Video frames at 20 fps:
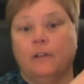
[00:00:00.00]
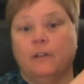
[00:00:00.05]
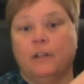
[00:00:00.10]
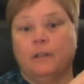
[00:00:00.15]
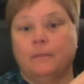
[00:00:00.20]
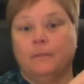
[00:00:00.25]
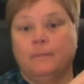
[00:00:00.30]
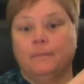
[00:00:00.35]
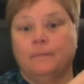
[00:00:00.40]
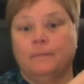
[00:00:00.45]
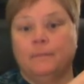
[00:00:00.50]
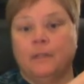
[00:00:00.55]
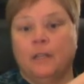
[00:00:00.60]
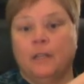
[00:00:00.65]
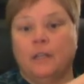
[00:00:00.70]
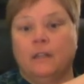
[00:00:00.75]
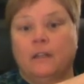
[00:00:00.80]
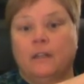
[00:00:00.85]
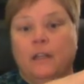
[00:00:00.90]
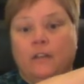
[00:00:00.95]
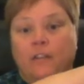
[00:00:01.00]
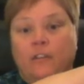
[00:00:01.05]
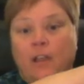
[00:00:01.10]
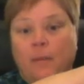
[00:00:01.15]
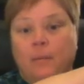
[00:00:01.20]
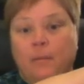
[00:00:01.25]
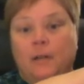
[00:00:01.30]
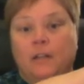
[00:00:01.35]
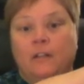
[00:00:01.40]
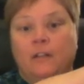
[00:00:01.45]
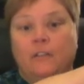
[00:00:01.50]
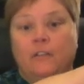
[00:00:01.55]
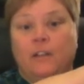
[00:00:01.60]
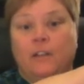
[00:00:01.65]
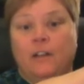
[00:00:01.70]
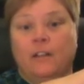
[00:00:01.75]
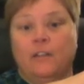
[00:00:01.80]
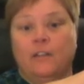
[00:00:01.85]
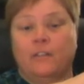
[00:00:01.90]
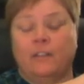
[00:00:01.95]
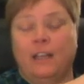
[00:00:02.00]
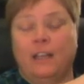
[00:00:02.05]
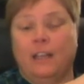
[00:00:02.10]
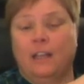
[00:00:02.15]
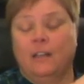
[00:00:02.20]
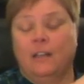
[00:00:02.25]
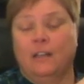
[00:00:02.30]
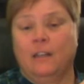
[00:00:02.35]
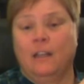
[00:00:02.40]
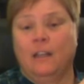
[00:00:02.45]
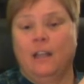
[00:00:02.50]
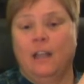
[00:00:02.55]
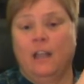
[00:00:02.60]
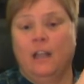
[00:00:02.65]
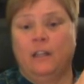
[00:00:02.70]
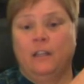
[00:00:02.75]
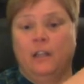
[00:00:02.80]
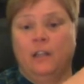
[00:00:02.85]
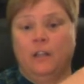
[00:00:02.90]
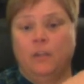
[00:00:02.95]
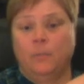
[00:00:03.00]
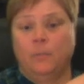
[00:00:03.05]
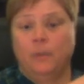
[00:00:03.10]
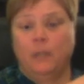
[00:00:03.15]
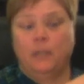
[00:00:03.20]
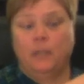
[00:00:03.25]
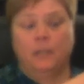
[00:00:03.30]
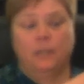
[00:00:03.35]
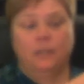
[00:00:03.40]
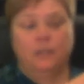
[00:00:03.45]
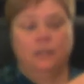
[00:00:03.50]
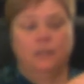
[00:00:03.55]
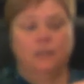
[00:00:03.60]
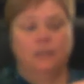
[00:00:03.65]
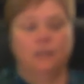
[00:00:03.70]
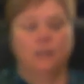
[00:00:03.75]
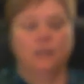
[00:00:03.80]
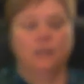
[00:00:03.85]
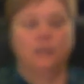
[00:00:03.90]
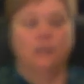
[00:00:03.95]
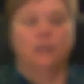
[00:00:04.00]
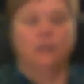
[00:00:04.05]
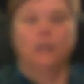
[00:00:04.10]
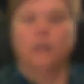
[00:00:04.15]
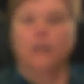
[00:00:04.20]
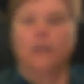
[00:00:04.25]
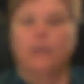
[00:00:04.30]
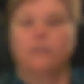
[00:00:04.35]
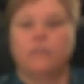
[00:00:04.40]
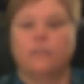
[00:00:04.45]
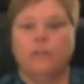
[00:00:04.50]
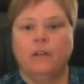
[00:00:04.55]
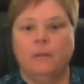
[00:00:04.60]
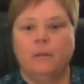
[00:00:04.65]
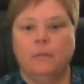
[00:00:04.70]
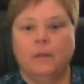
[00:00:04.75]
However, I'm pretty confident that tapping on the side of this can and then opening it